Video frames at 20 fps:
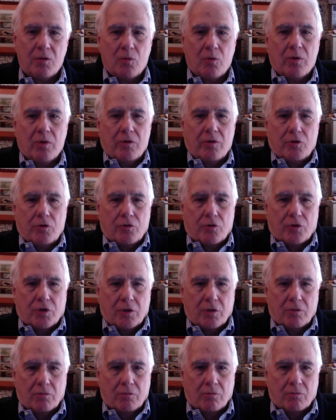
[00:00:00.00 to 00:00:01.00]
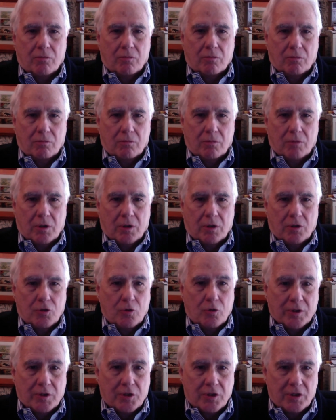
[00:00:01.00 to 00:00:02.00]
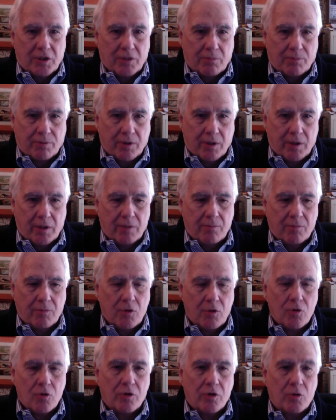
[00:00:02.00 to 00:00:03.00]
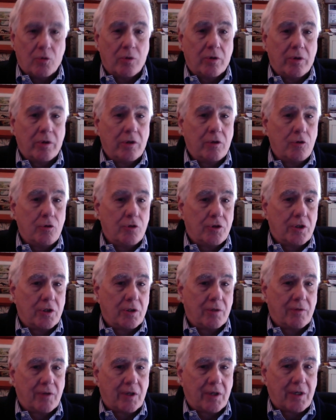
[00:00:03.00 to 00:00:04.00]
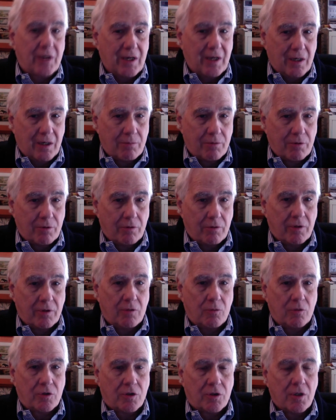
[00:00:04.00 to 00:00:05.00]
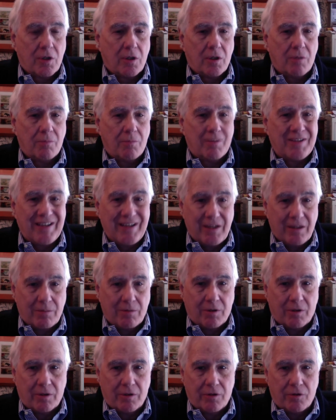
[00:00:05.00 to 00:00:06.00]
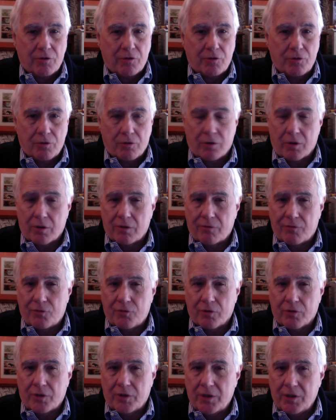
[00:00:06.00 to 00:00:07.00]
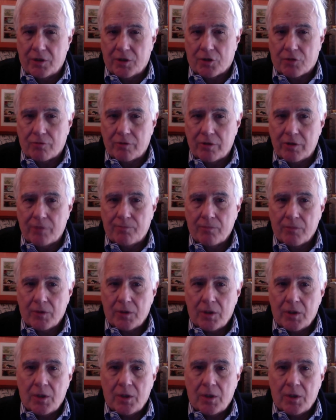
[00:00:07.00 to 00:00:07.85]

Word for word: they weren't using uh, USDA prime, or well, they were using it of the caliber that was obtainable in New York on 14th Street.